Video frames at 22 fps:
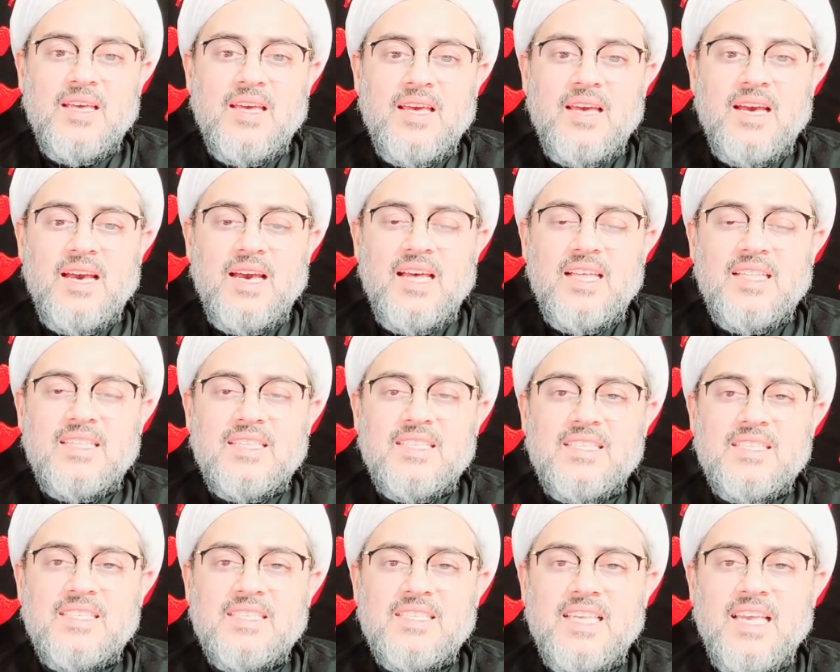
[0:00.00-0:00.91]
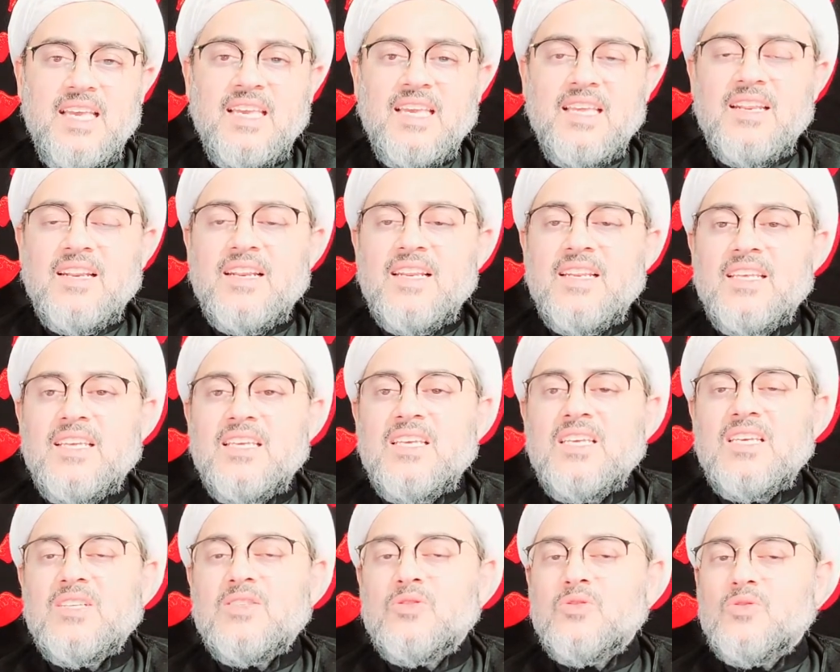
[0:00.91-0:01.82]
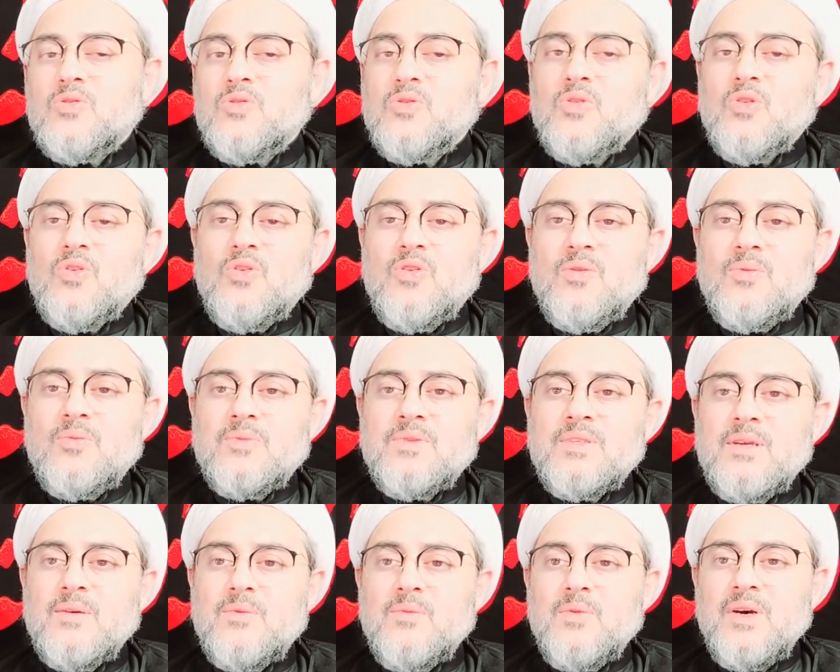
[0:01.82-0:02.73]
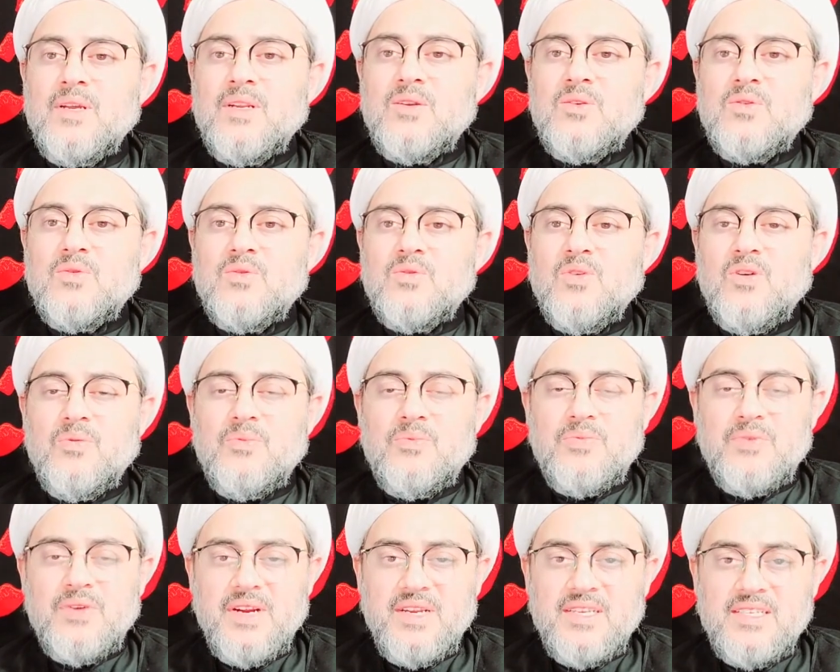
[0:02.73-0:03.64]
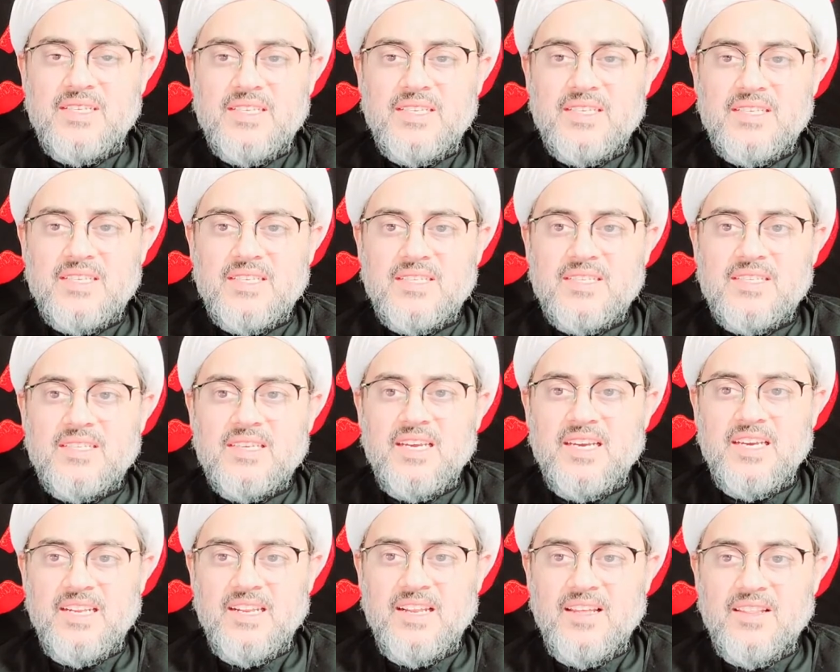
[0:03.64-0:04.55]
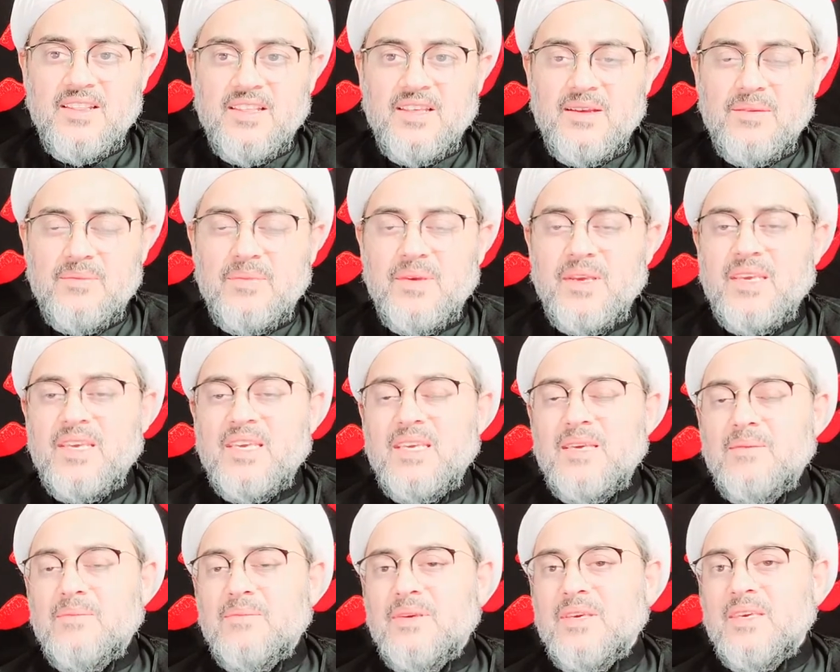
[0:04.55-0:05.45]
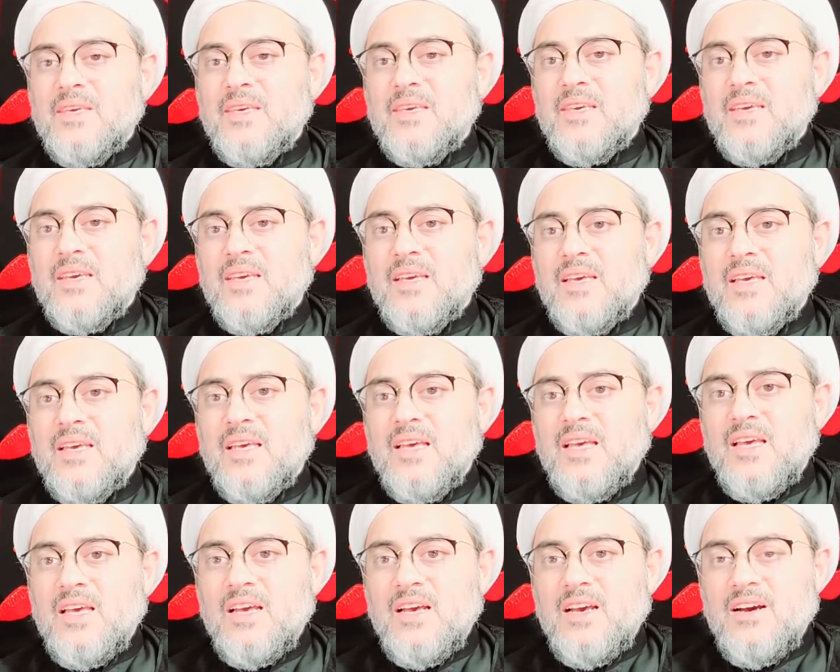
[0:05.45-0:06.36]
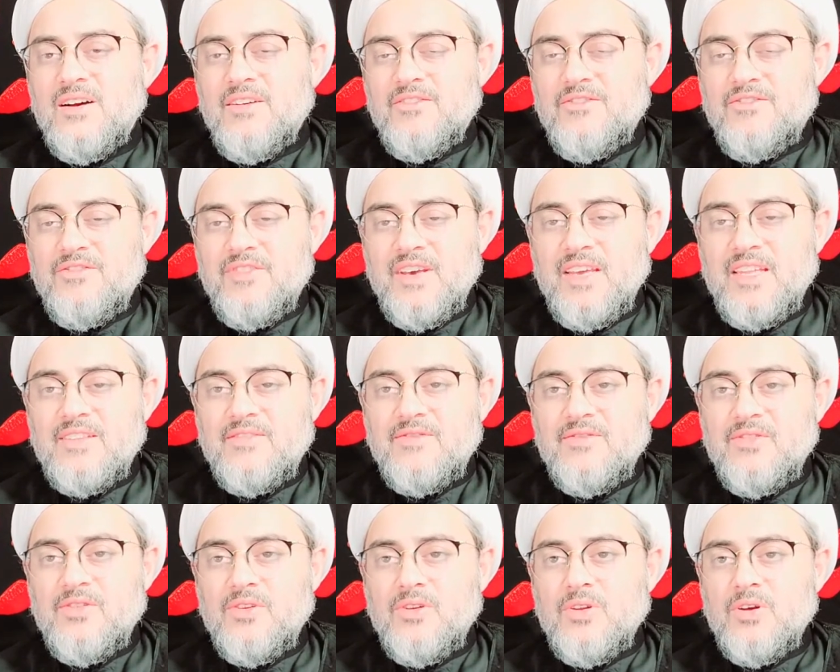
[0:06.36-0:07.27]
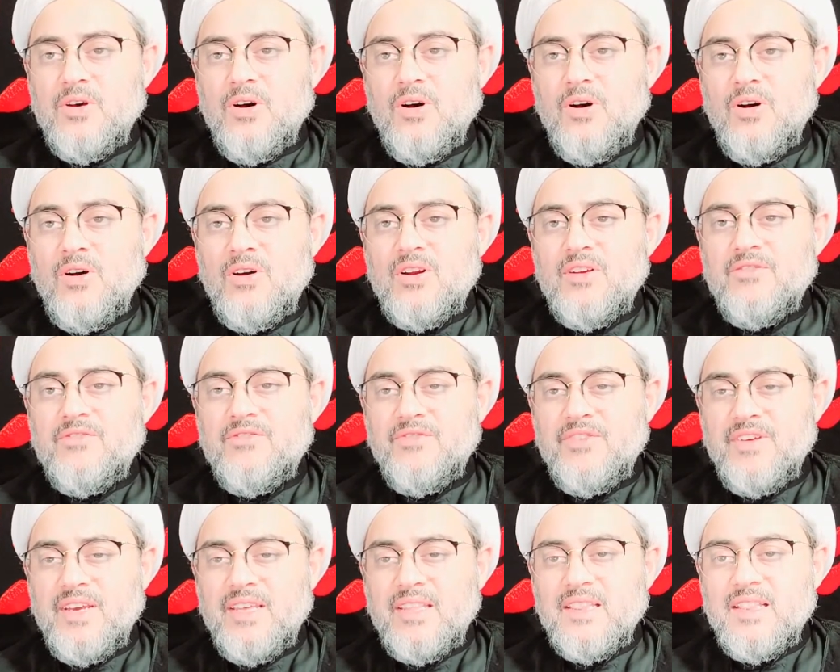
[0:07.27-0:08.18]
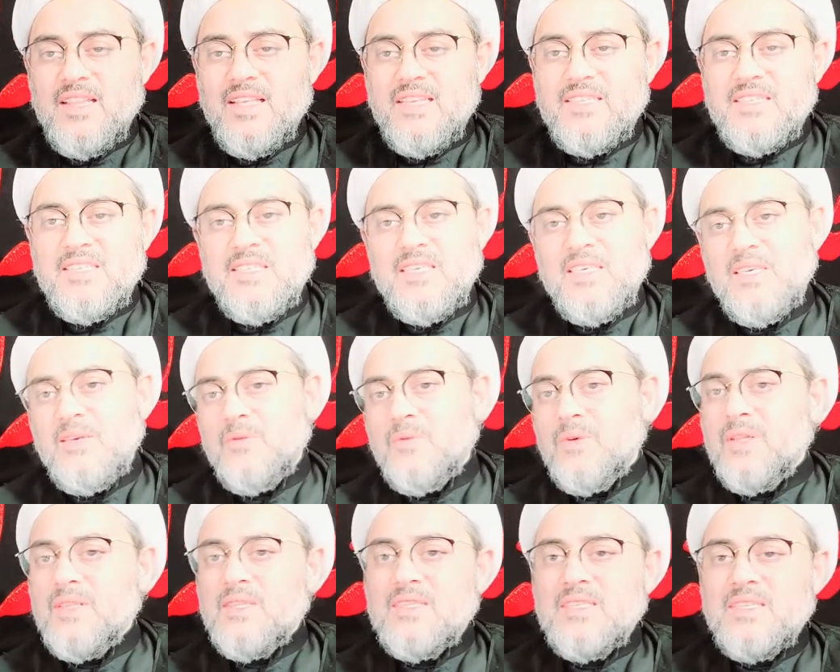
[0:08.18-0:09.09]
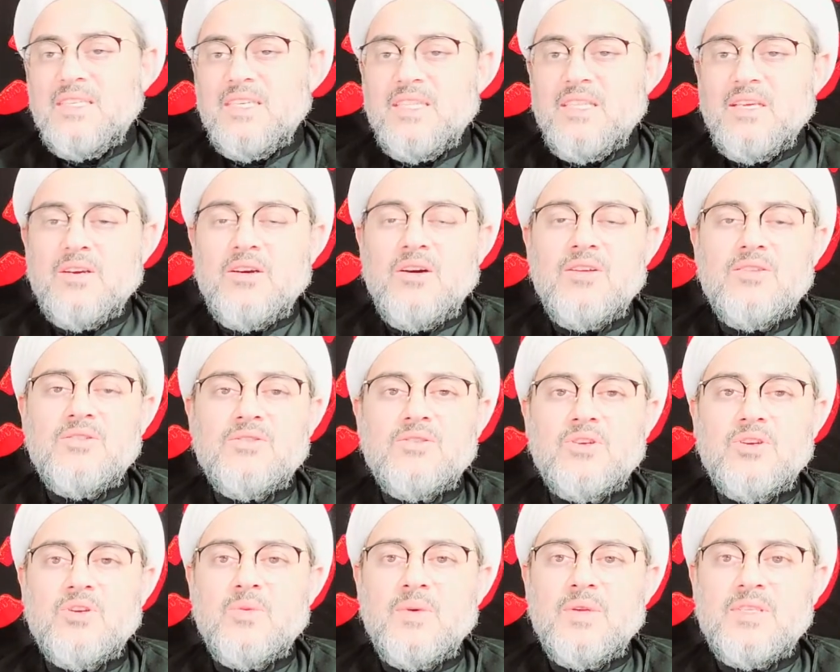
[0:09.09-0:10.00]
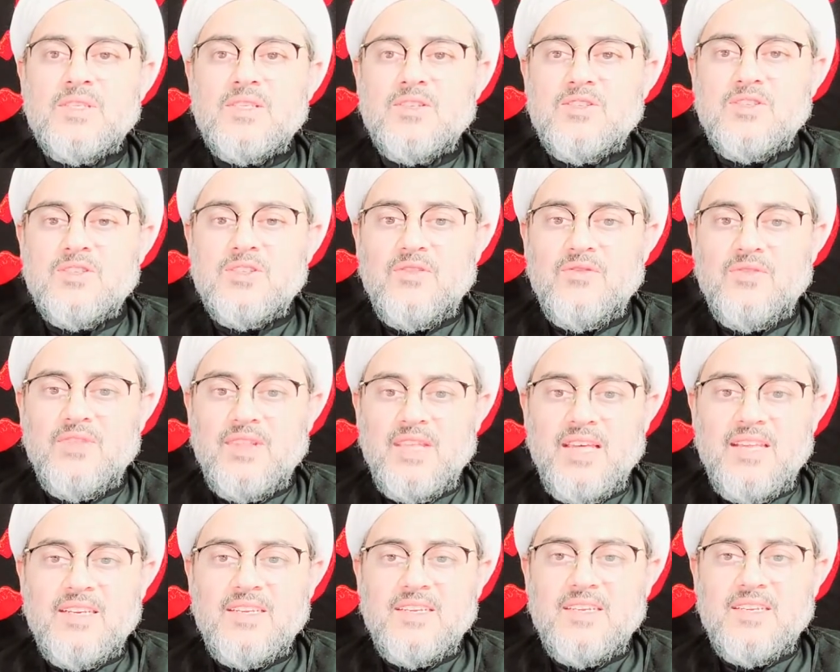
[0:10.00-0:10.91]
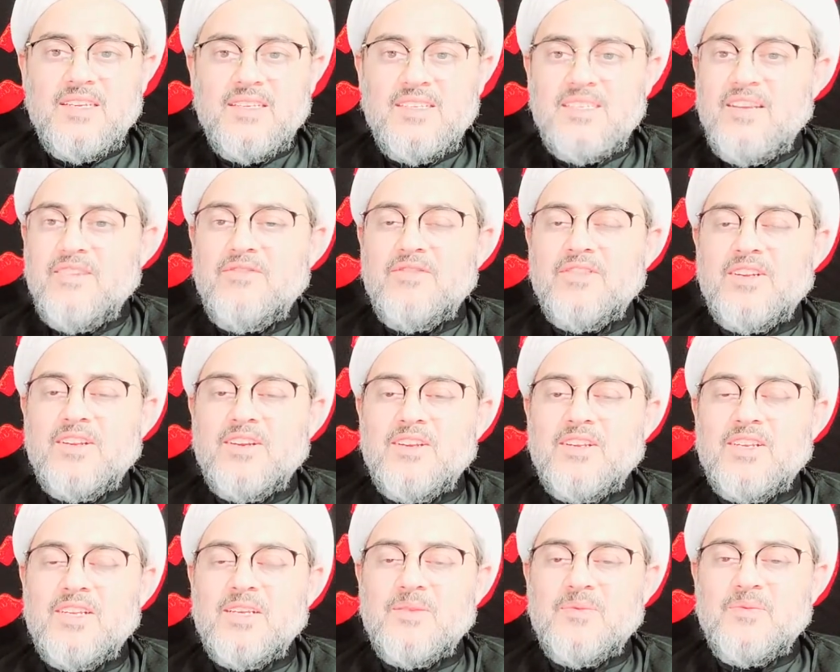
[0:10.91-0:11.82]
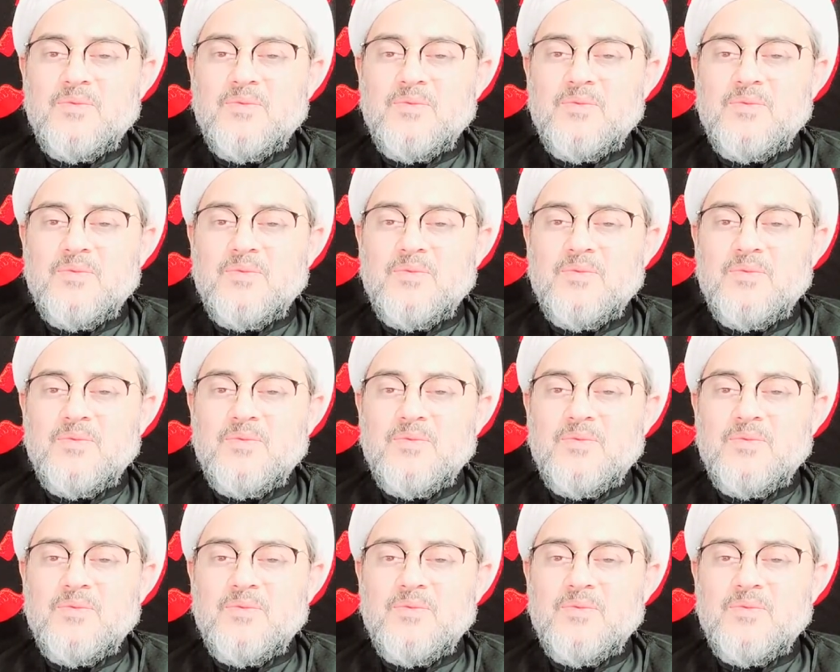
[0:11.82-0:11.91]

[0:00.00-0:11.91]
And secondly, zulm, someone who oppresses another, may he be a faithful or a faithless, he will see the consequences of that, definitely.